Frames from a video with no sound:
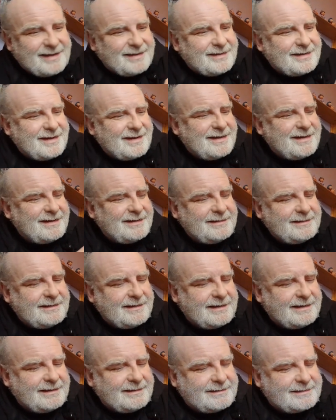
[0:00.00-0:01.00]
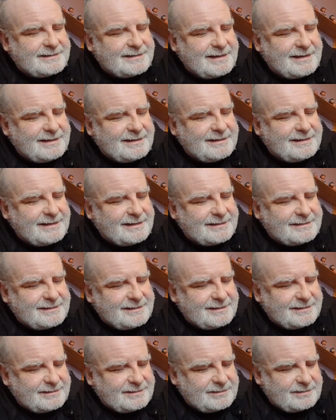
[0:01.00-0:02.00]
Then inside, I
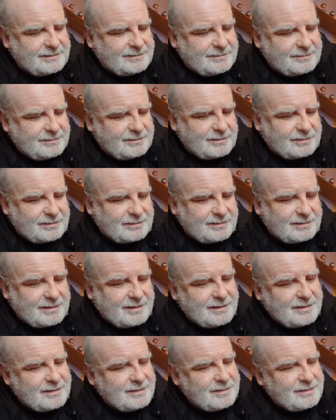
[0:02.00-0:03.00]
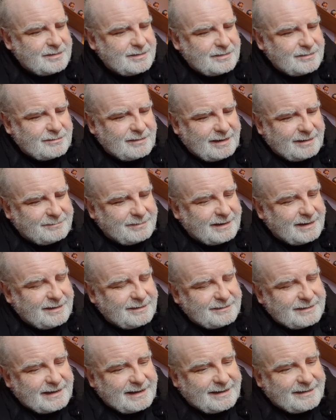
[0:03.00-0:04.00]
think it's just my play.
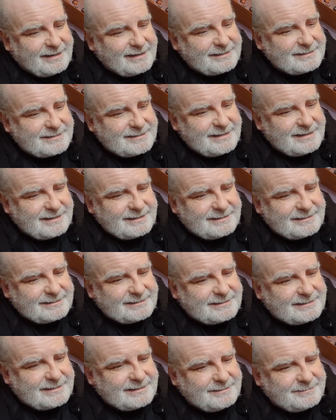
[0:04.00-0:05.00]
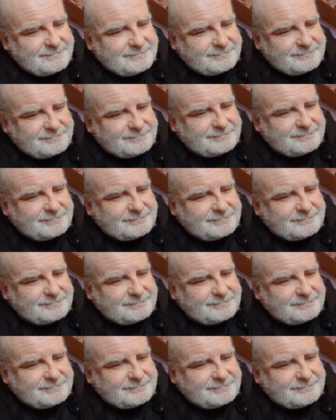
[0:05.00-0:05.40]
Oh yeah, that's nice. You